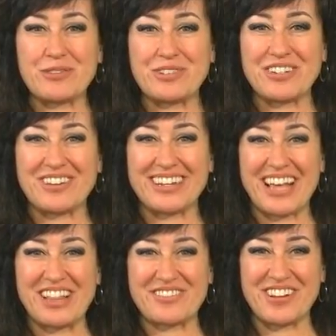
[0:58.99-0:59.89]
Window on
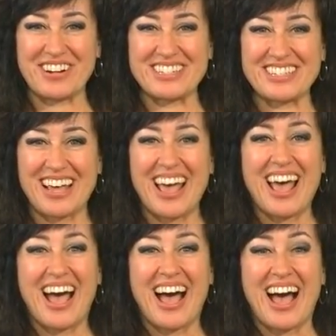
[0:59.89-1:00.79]
Calaveras.
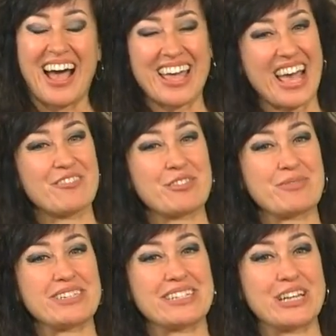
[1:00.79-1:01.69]
I have with
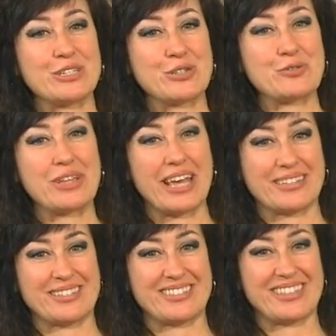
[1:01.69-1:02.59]
me tonight two
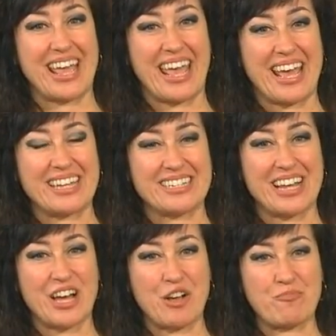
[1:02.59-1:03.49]
guests, and
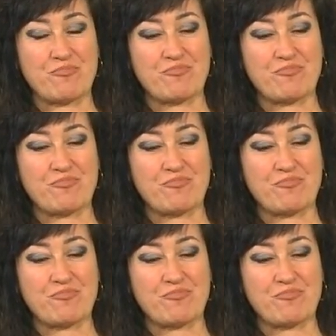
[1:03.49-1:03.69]
I